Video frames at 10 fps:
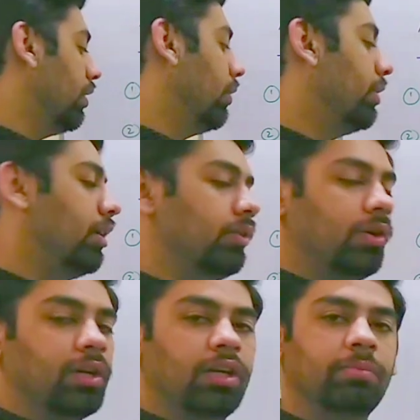we're now
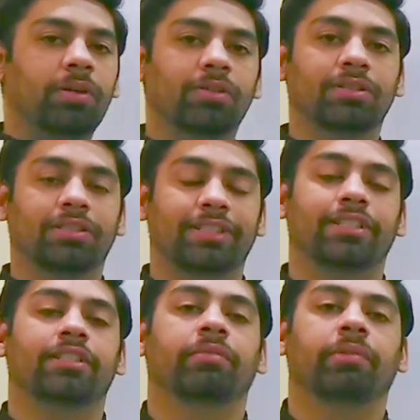talking about the
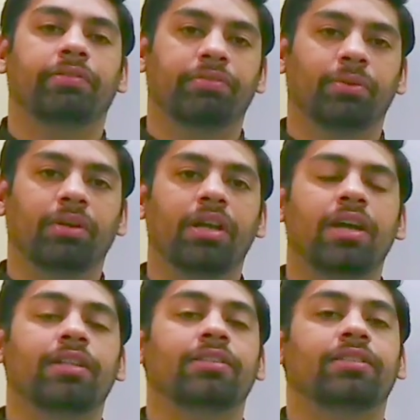stage number 4.
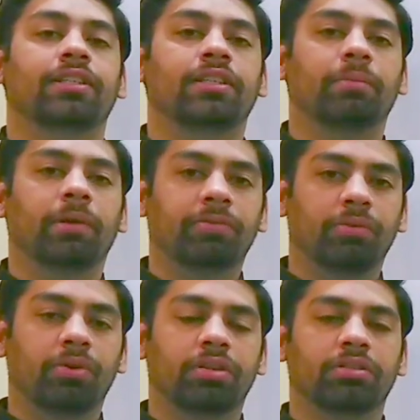The stage number
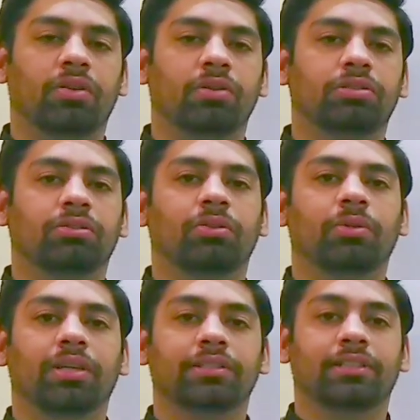4 is also
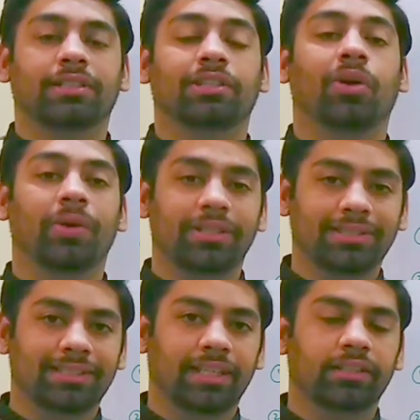known as the thawing
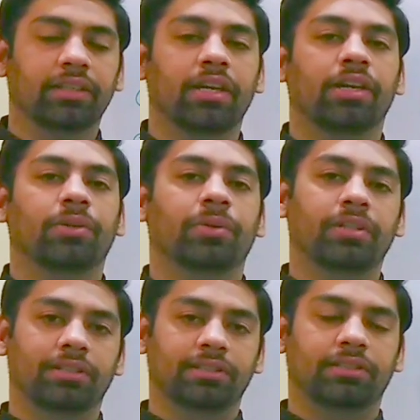stage.
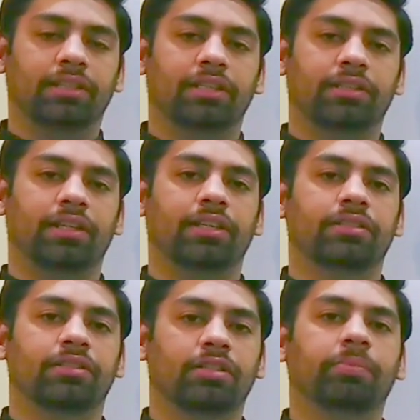During this stage, there
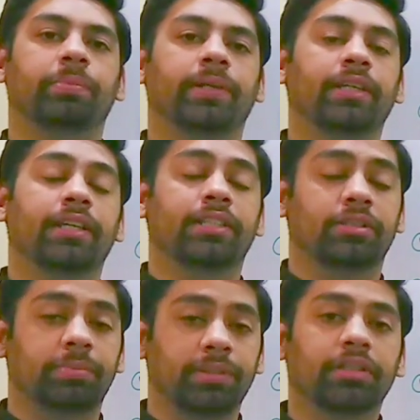is pain
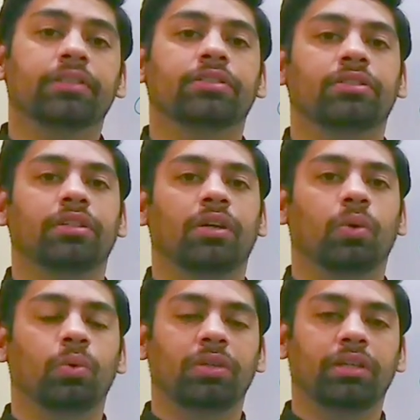experienced
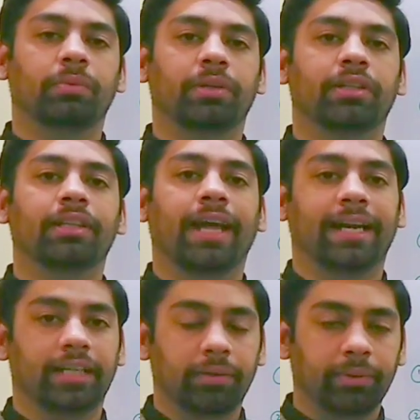only with
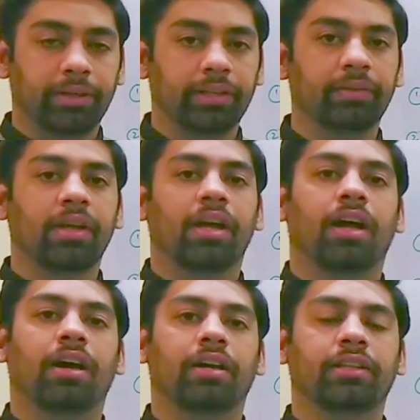activity.
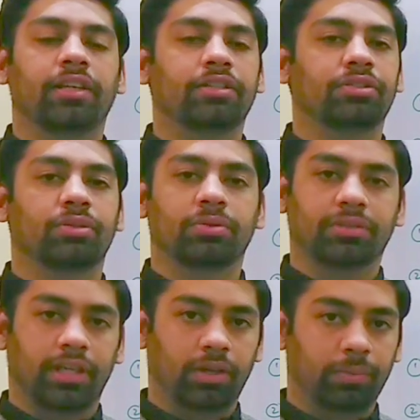There is no
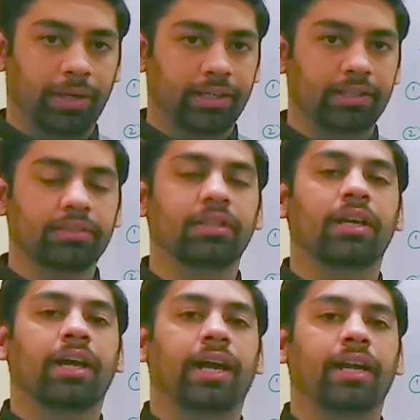synovitis,
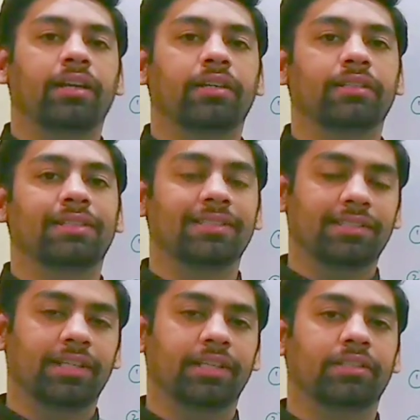and this
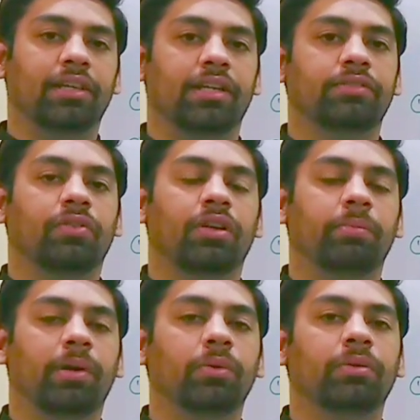stage lasts for
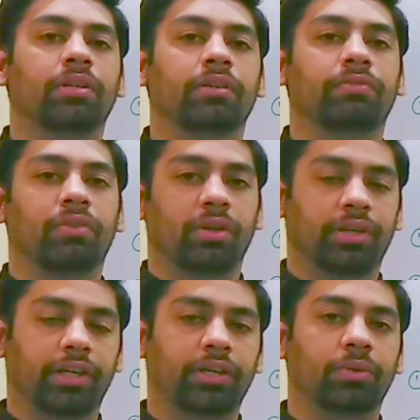about
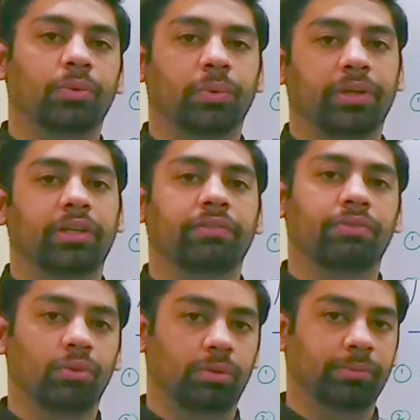14 to
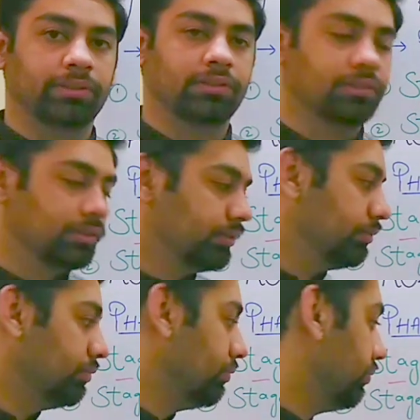24 months.
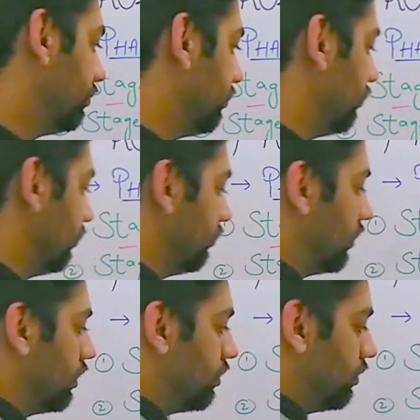
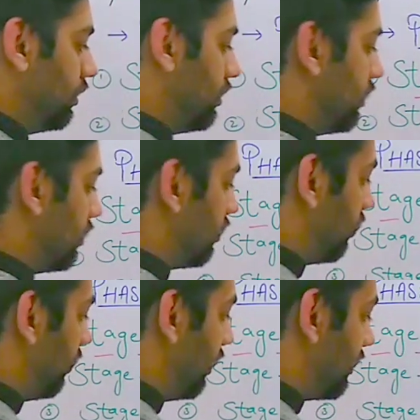So this is
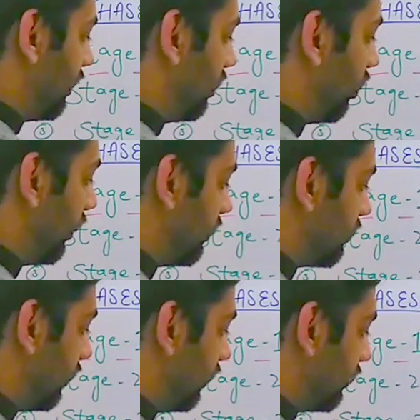known as the thawing
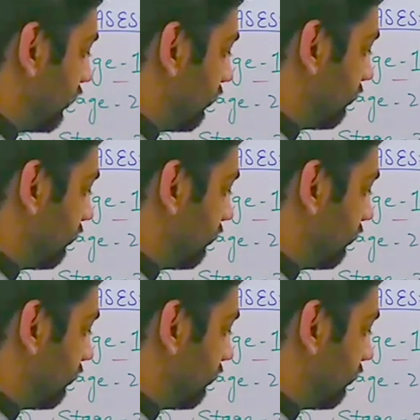stage.